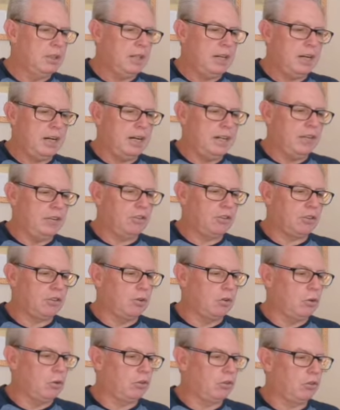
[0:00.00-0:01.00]
and this of
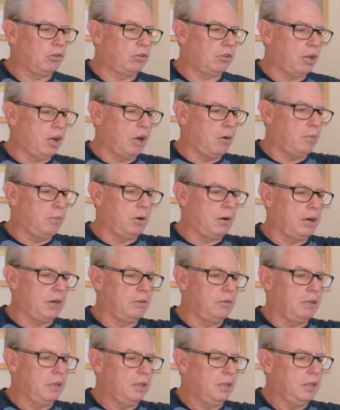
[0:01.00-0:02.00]
course is
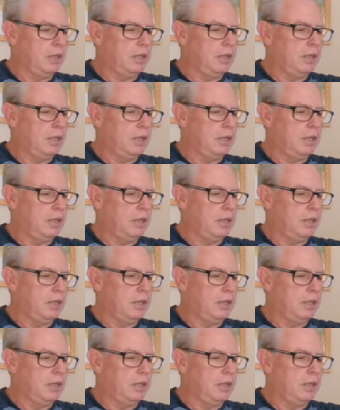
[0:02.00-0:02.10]
GoPro.